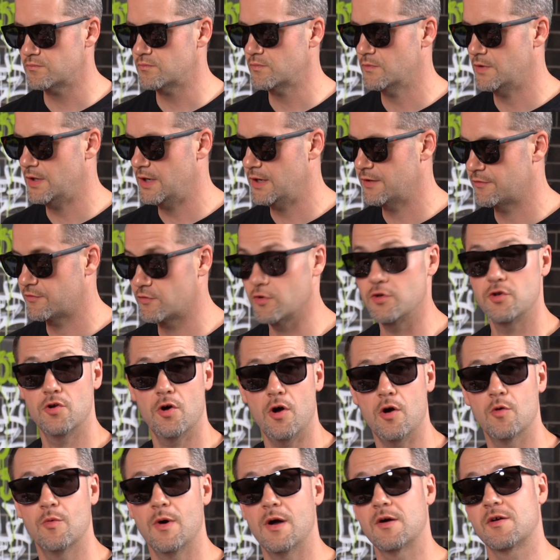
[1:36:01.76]
Yeah, so you're
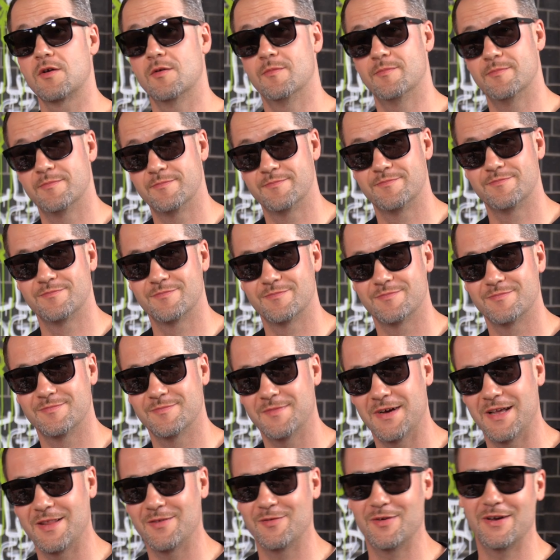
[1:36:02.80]
all welcome,
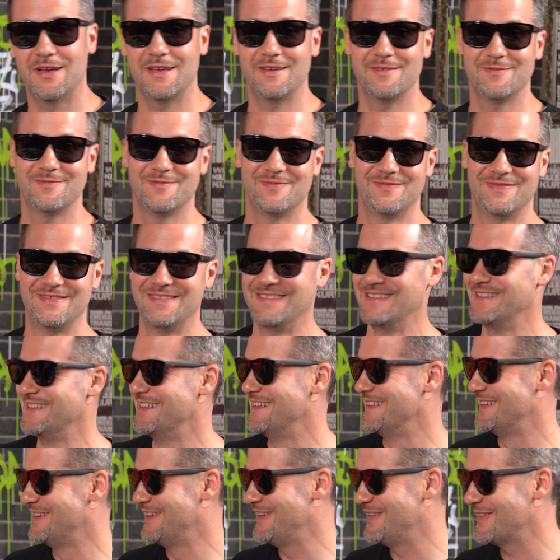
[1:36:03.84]
by the way.
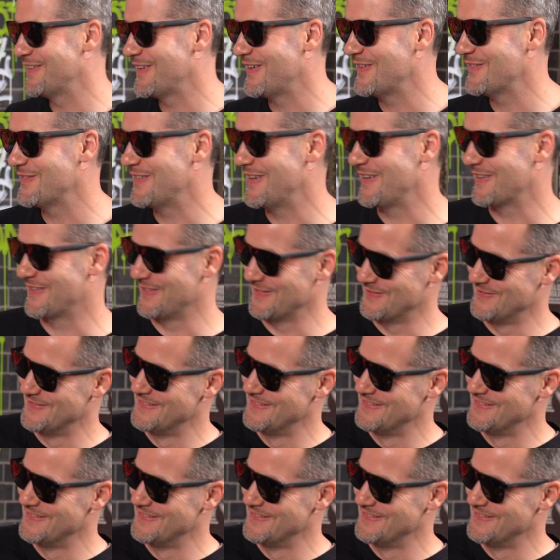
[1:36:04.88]
You're all welcome.